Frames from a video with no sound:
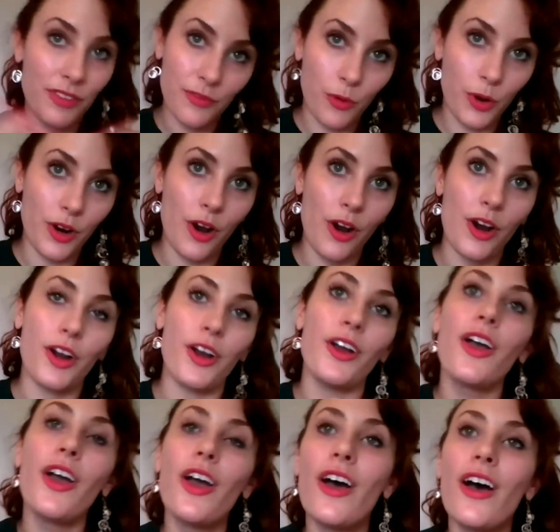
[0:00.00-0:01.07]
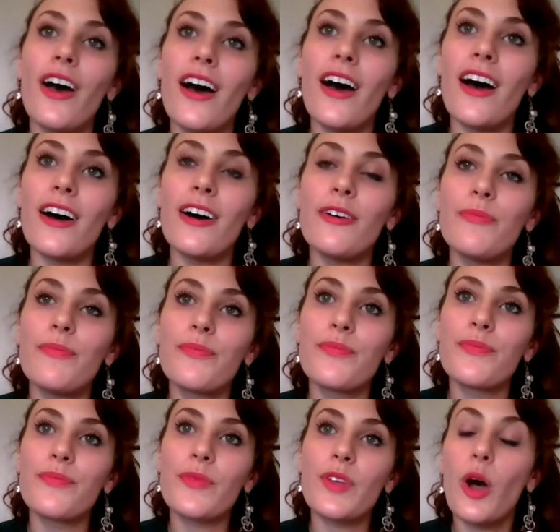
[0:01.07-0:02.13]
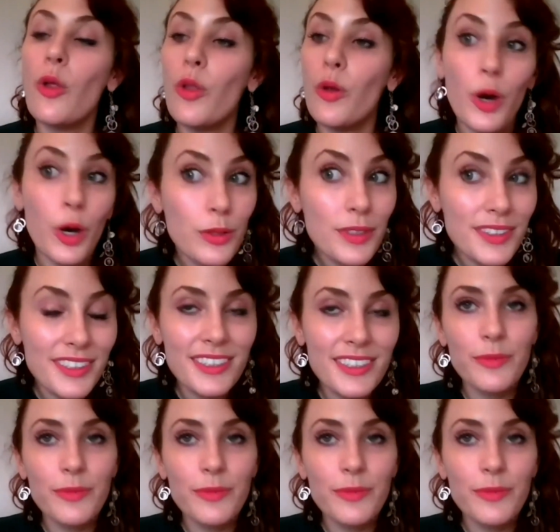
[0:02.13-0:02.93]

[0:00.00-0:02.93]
for our Holo hosts